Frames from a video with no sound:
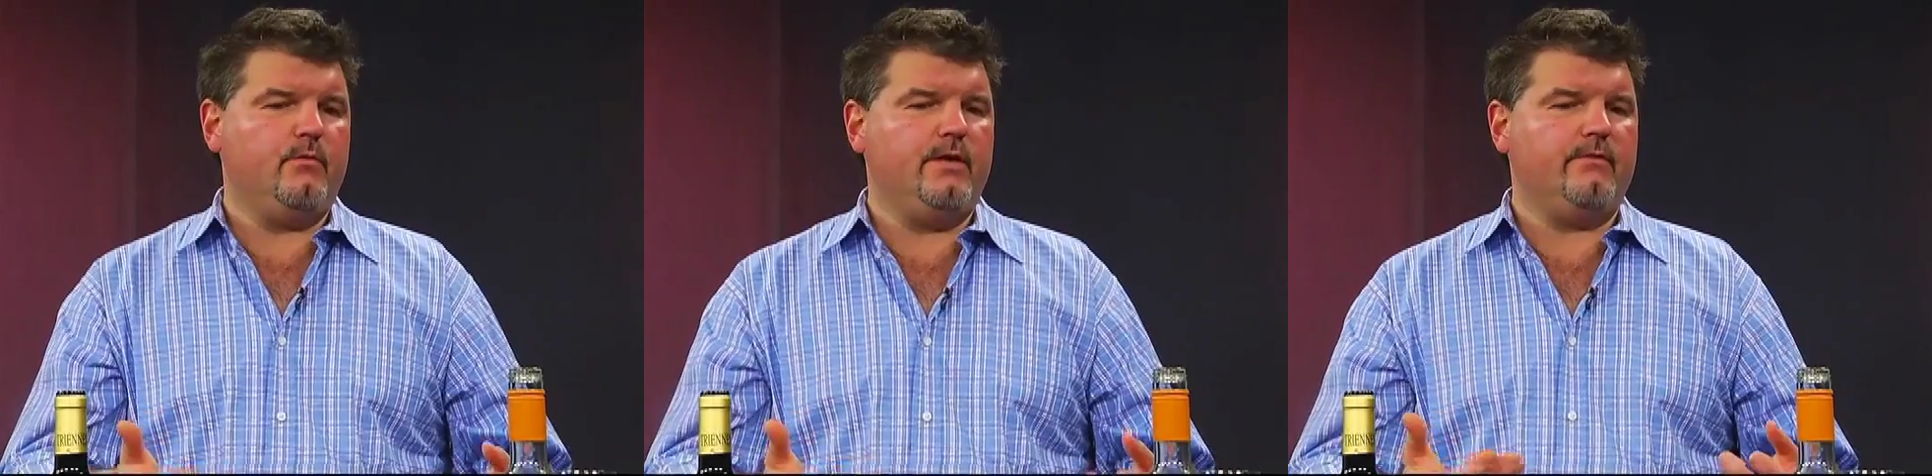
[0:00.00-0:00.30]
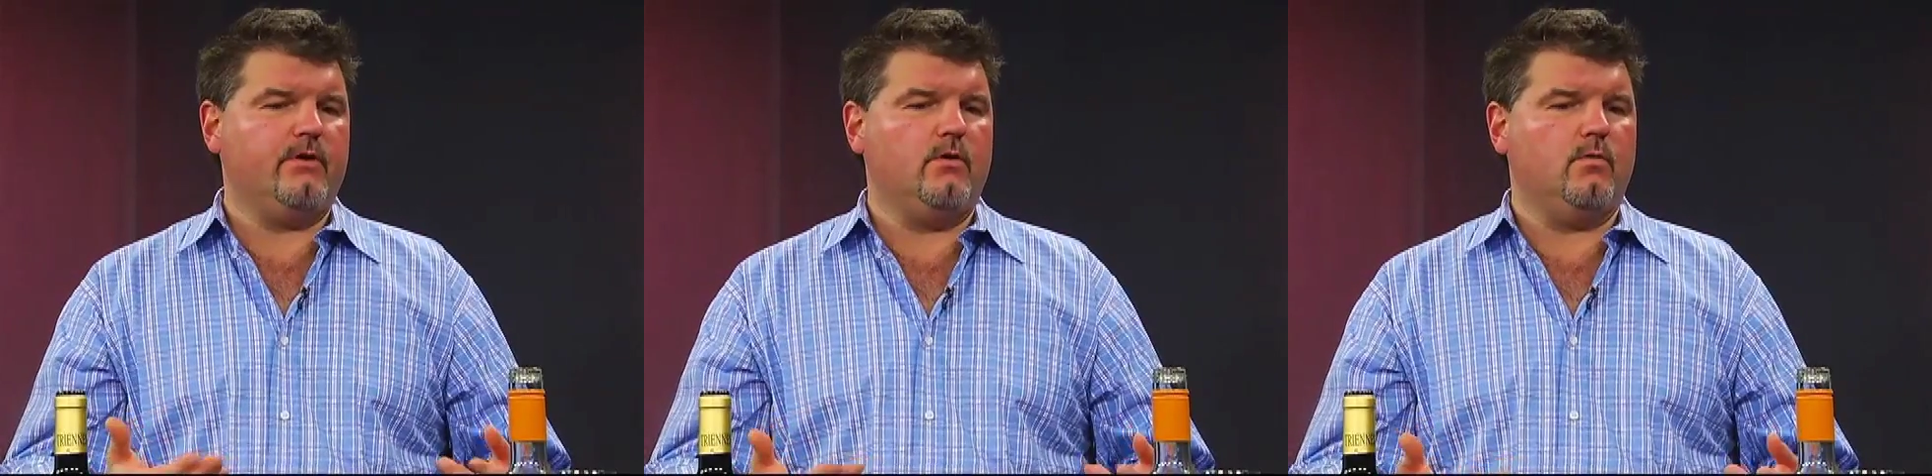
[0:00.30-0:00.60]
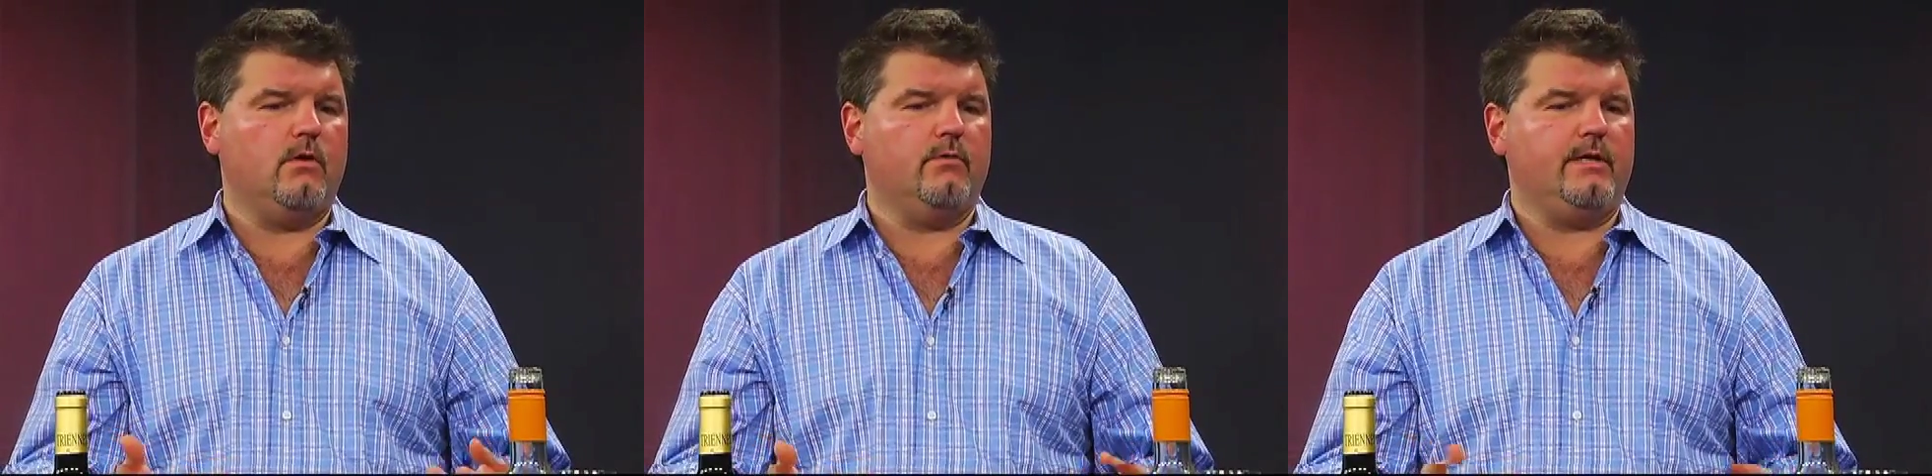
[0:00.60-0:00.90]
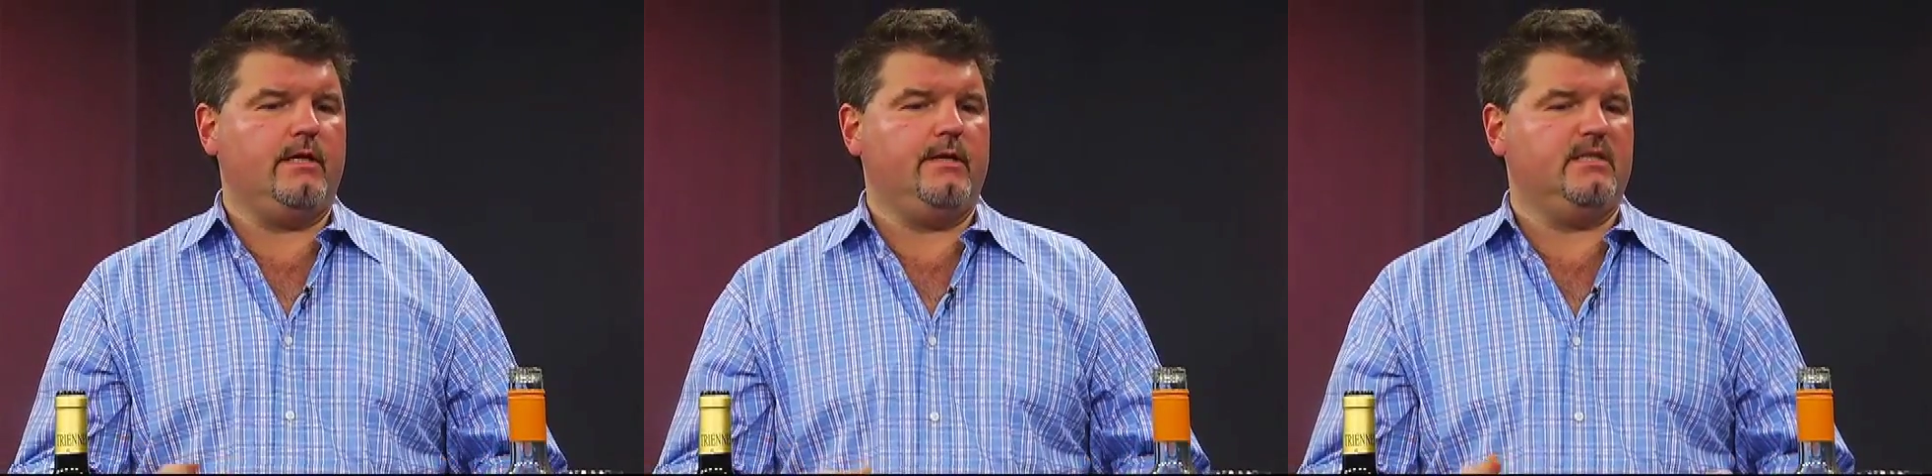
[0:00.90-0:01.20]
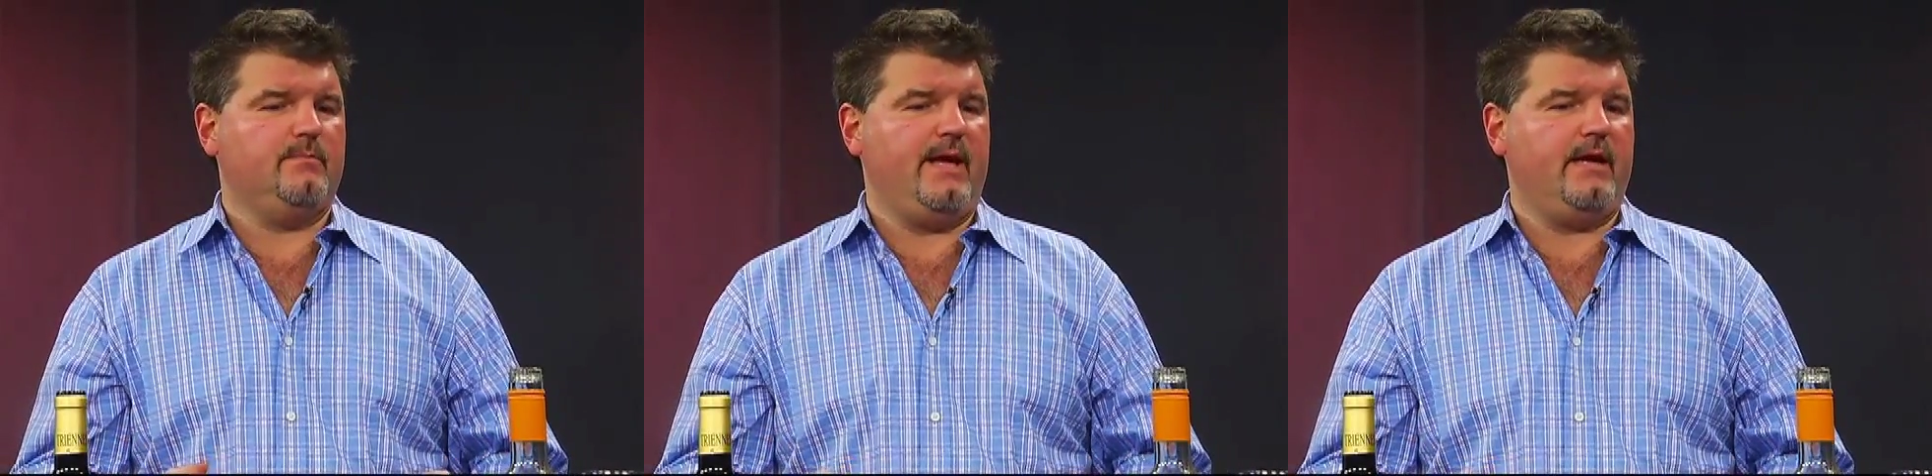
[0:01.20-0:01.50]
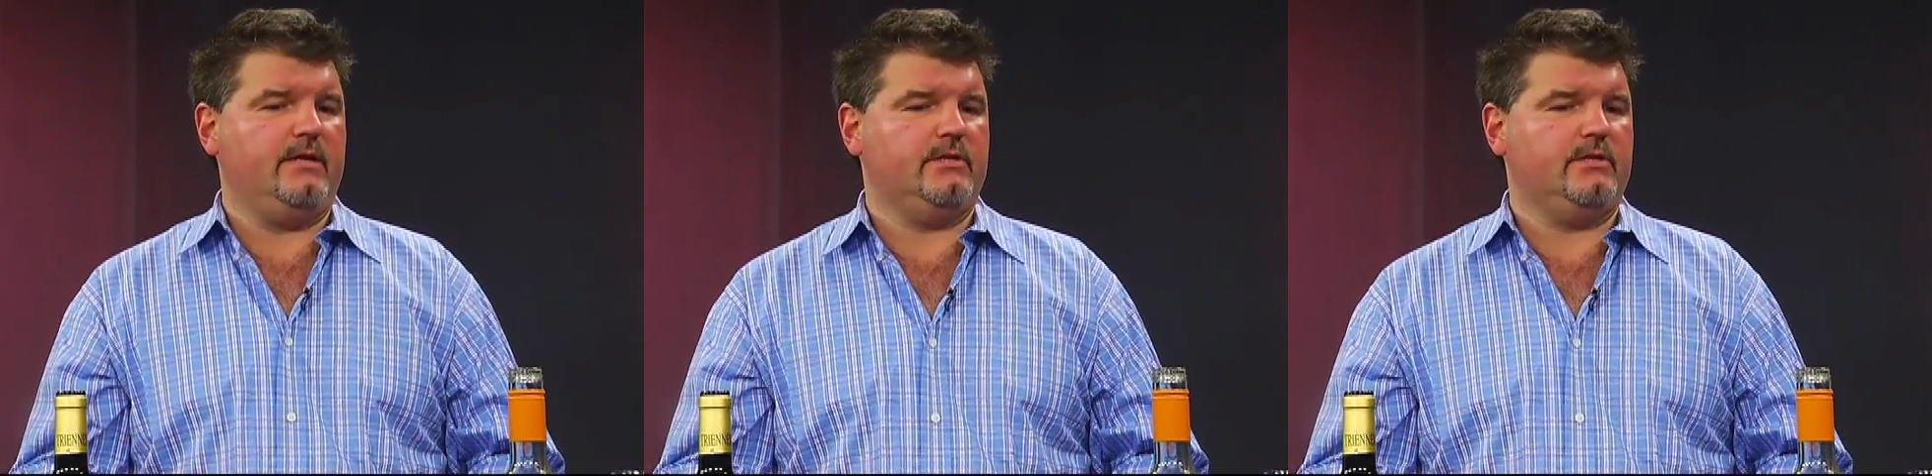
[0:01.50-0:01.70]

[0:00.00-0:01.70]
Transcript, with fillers: we never go wrong with anything Spanish.